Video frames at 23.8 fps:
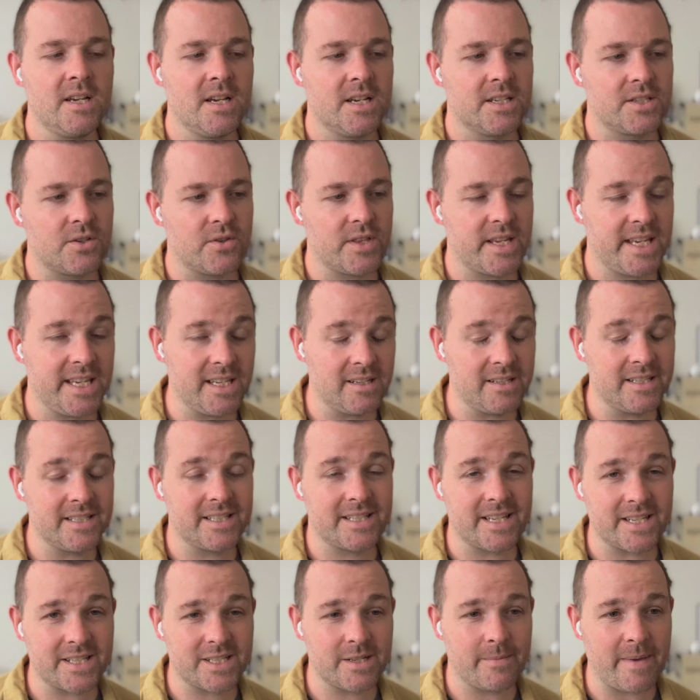So the Hiland
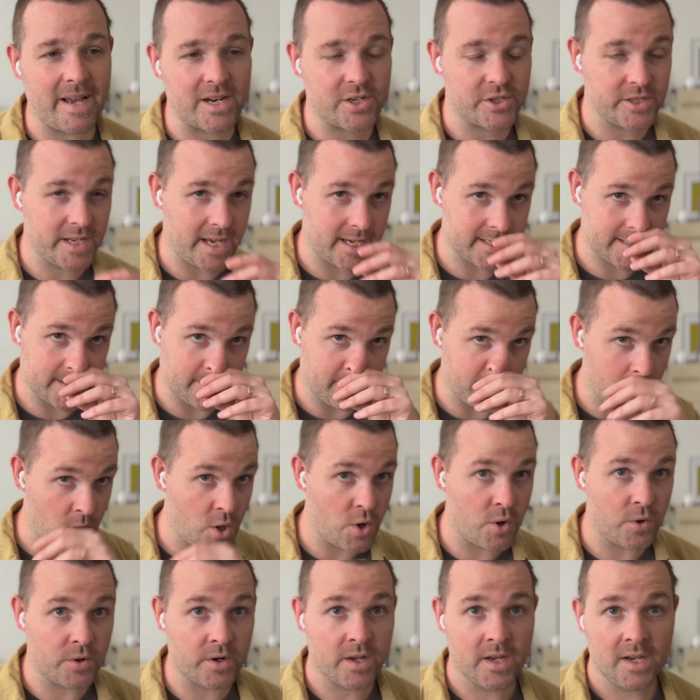system actually has a
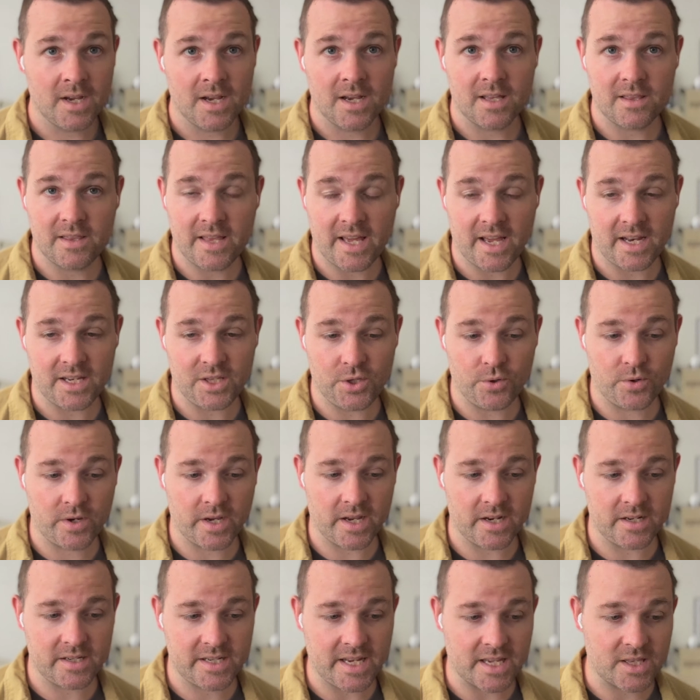mode that you
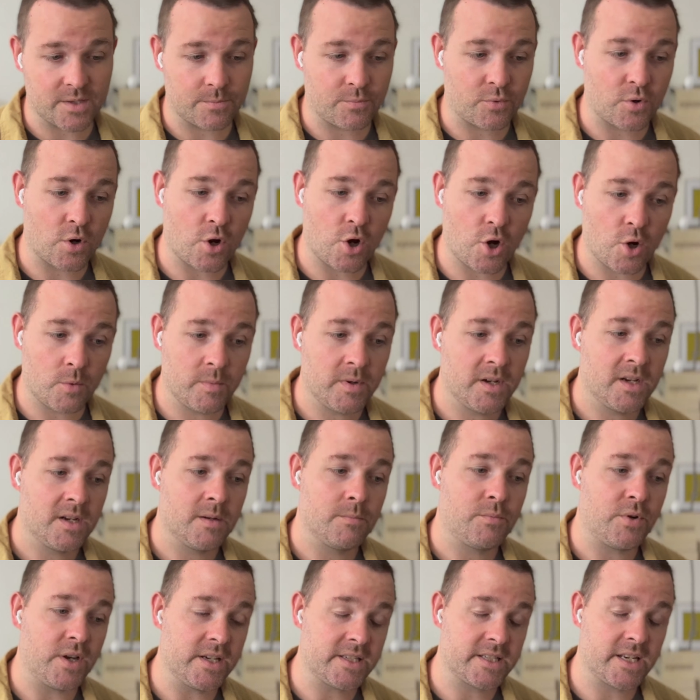can take the probe,
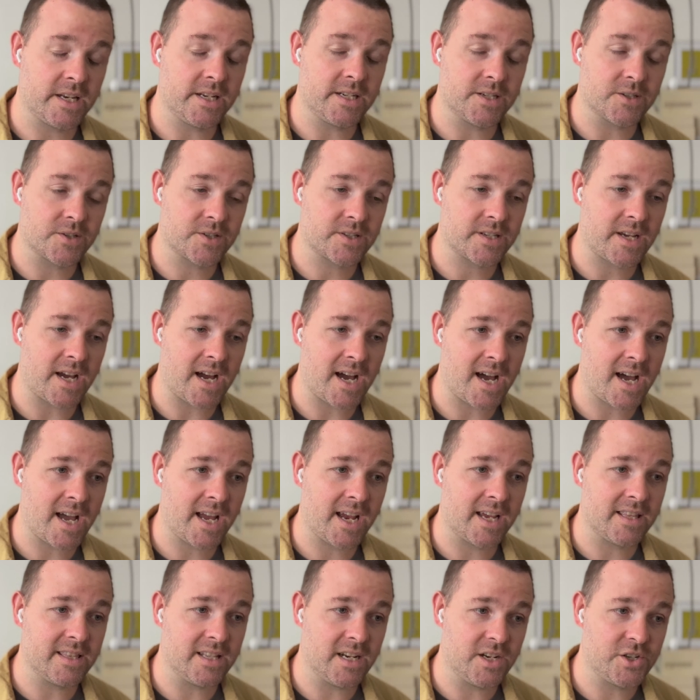place it in your sky,
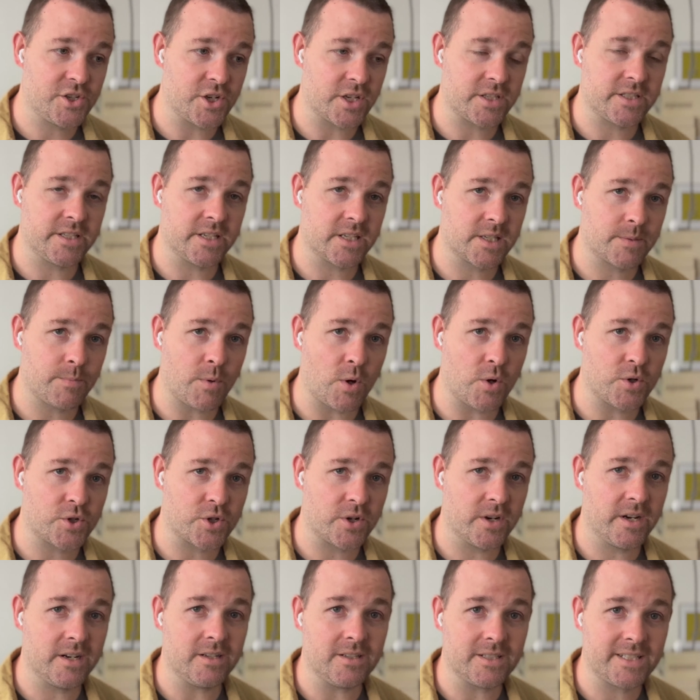and then adjust the
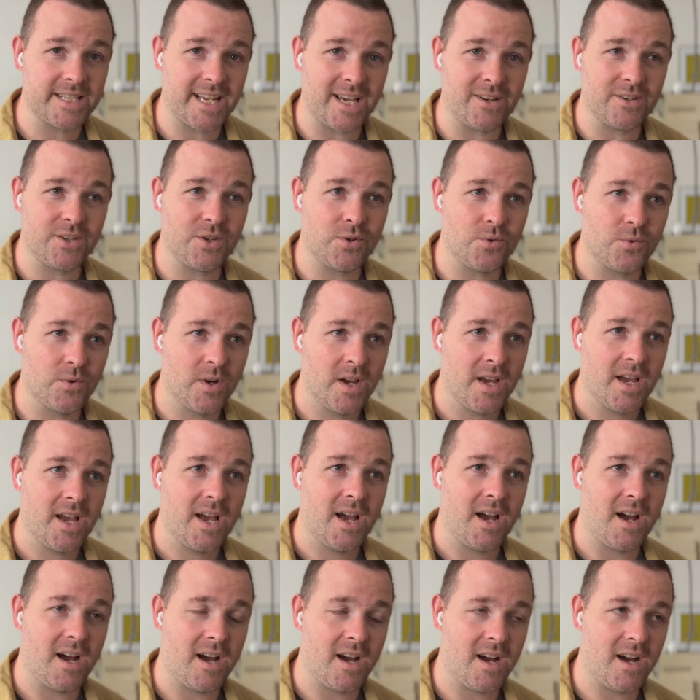exposure, and it'll tell you
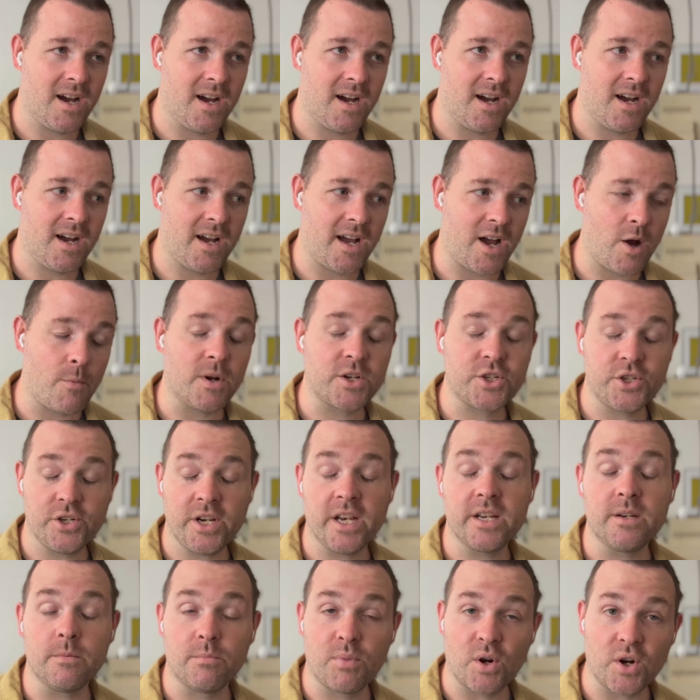how much you
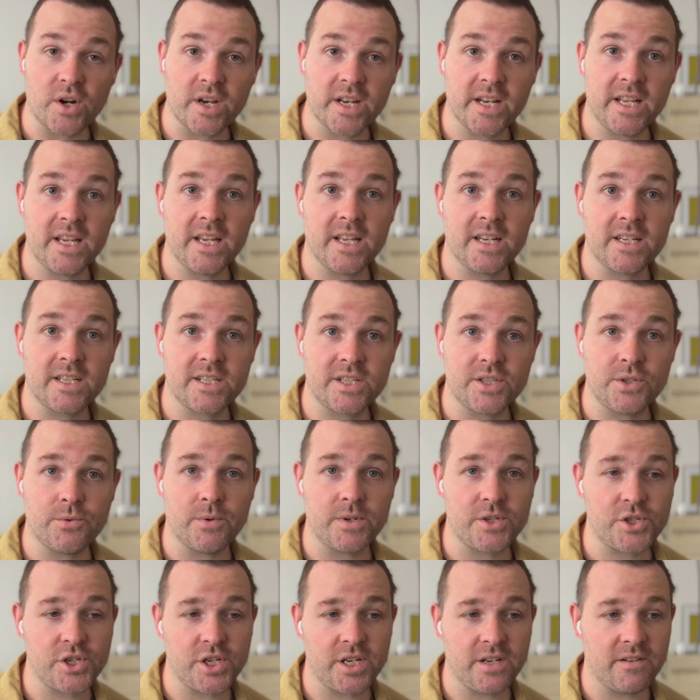need to burn it in to
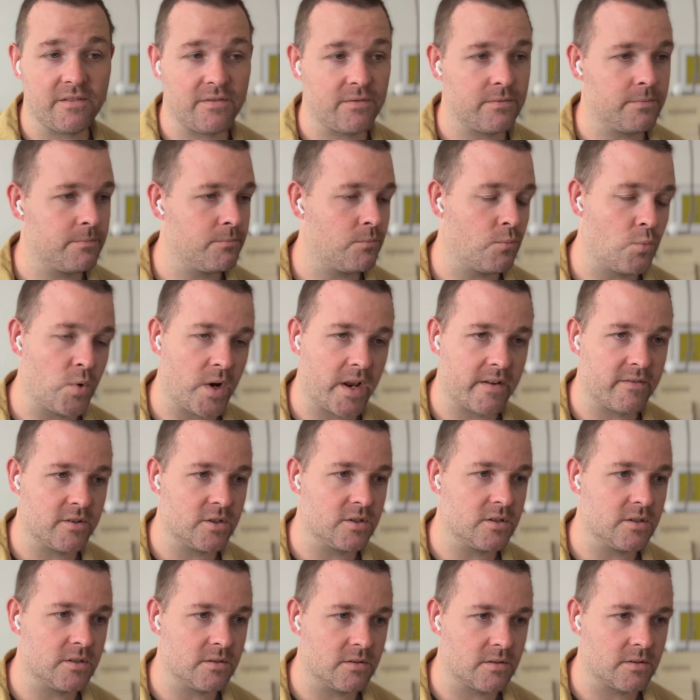achieve
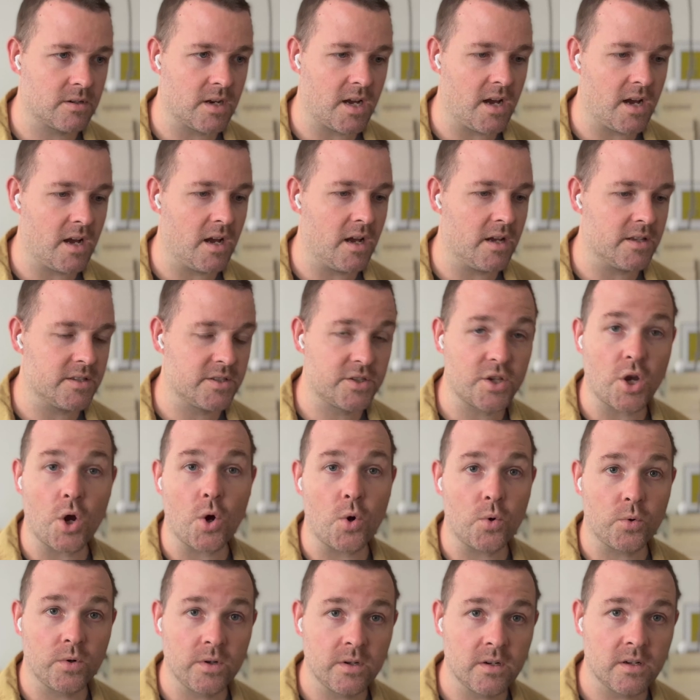whatever
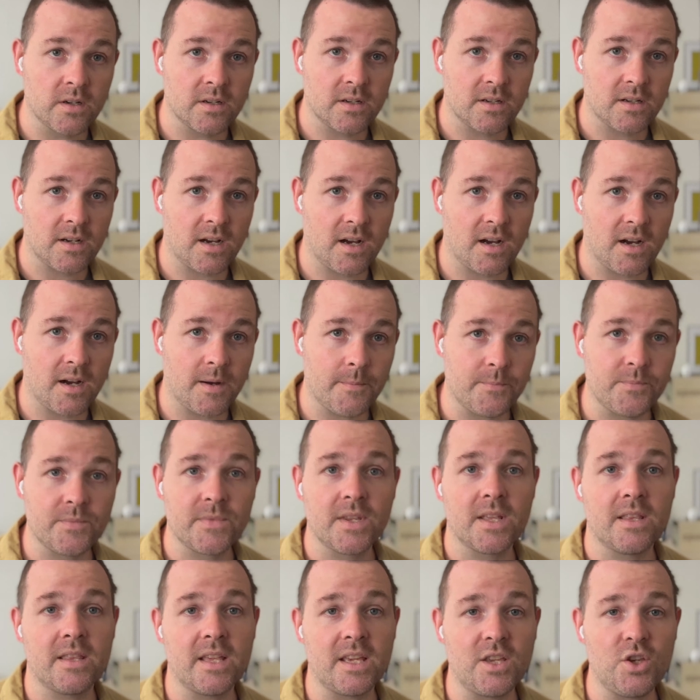zone
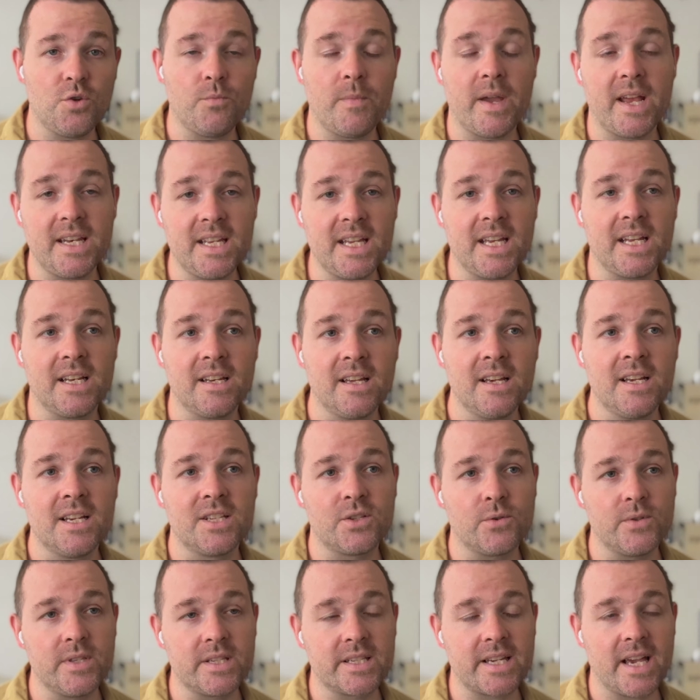that you may need.
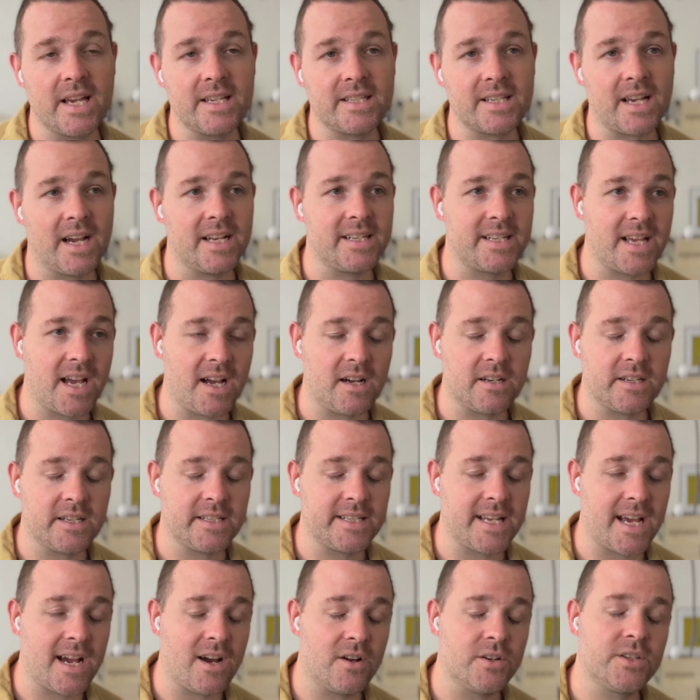So in this case, I dialed it
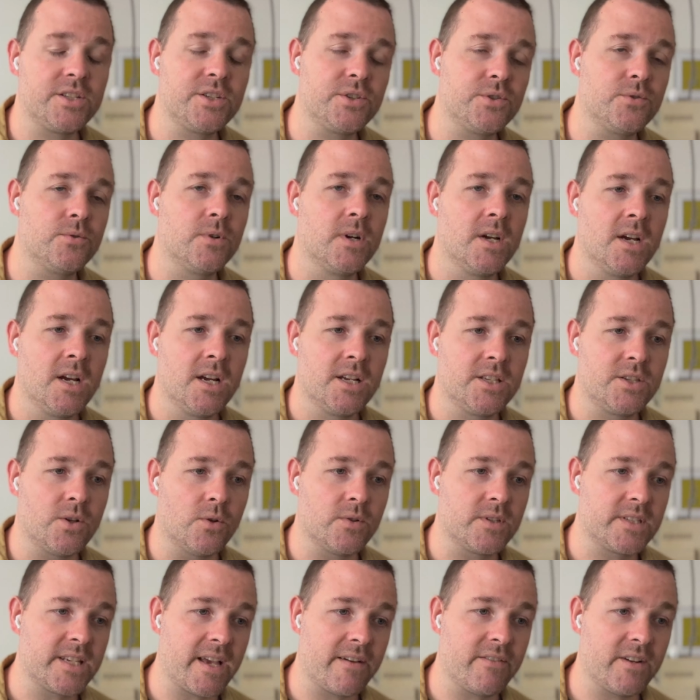down to
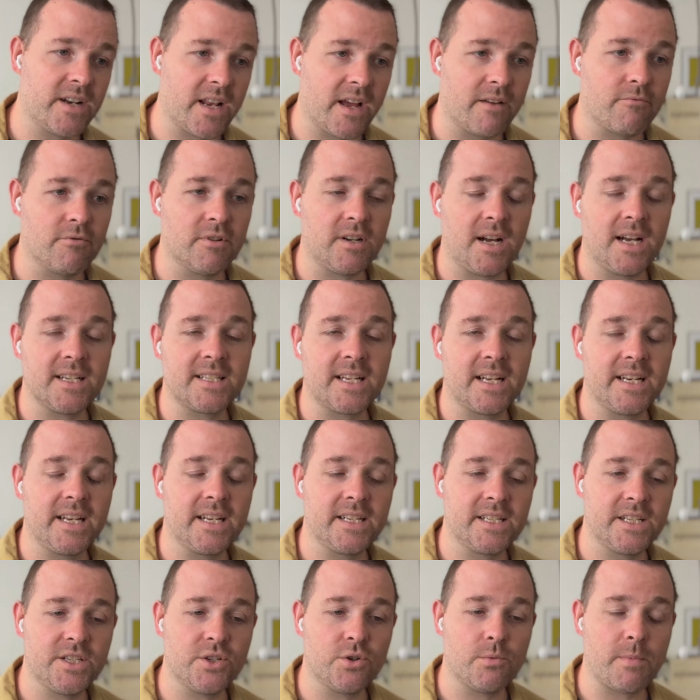zone 7. I realized I
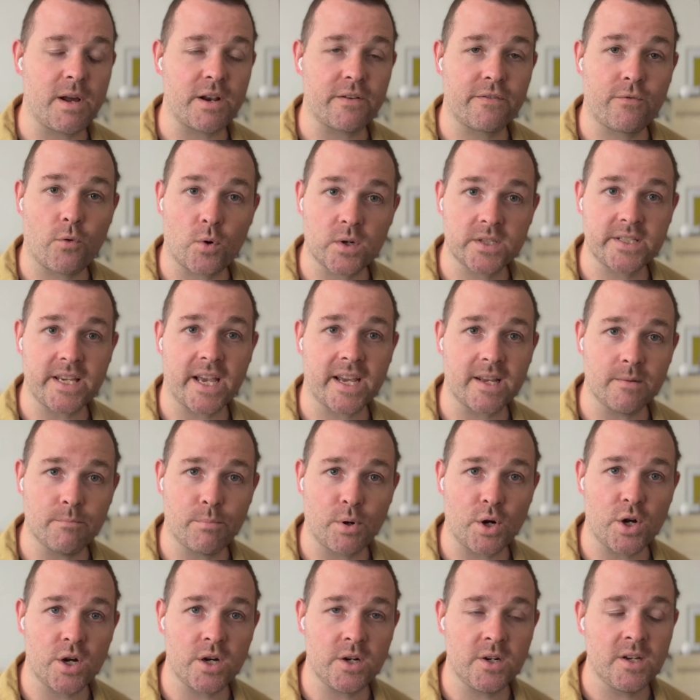needed to do about a 4-second
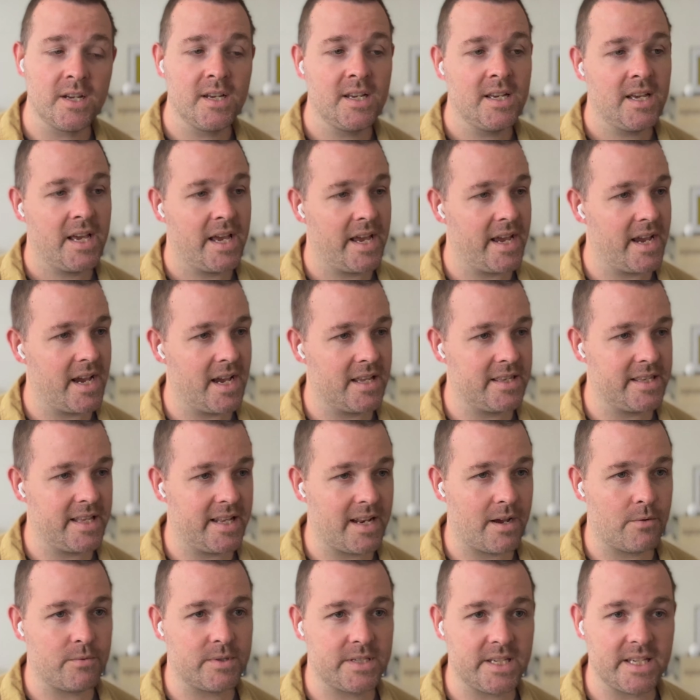burn, and then
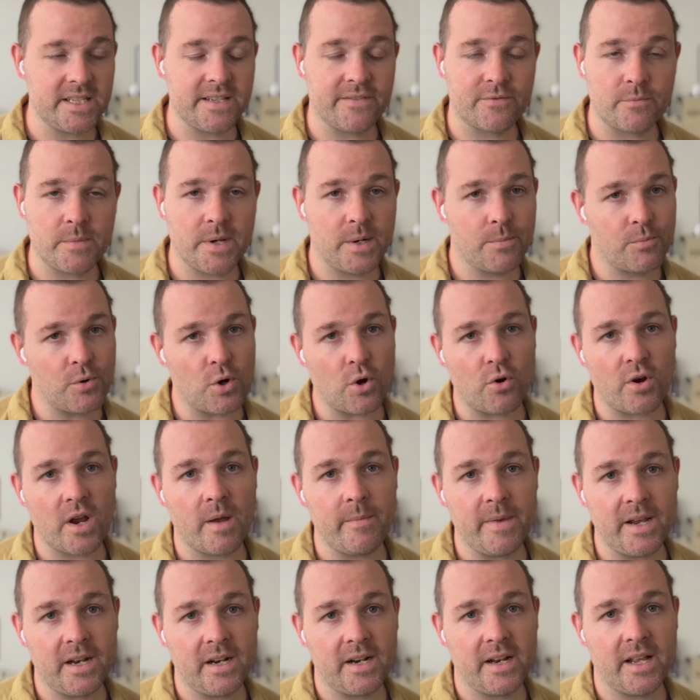that was easy for me to
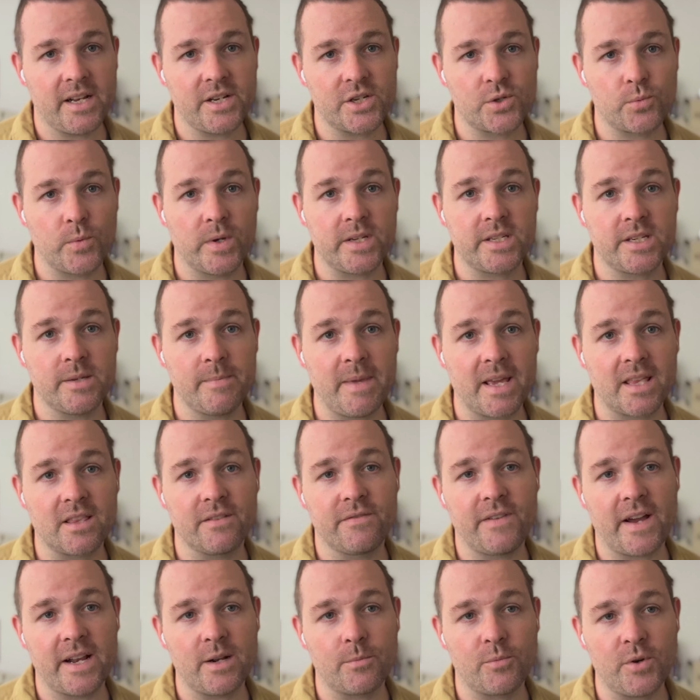program in, and I just went to make the
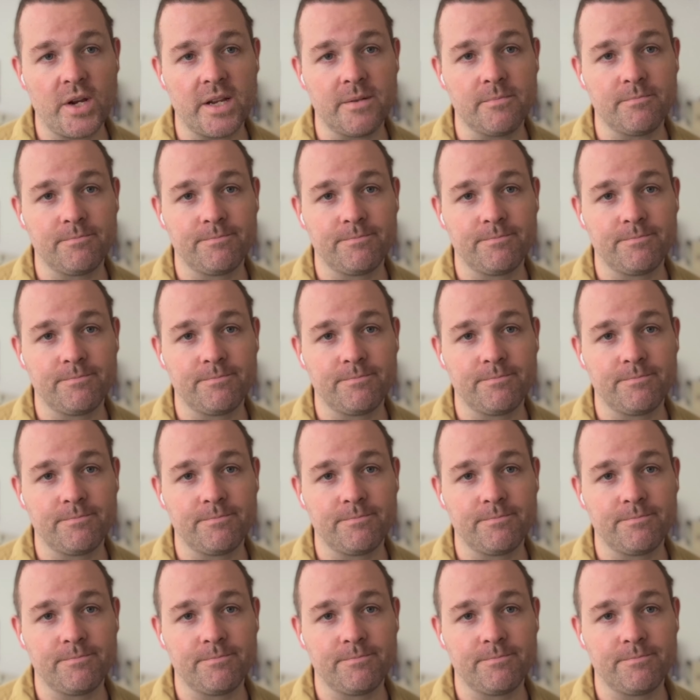final print.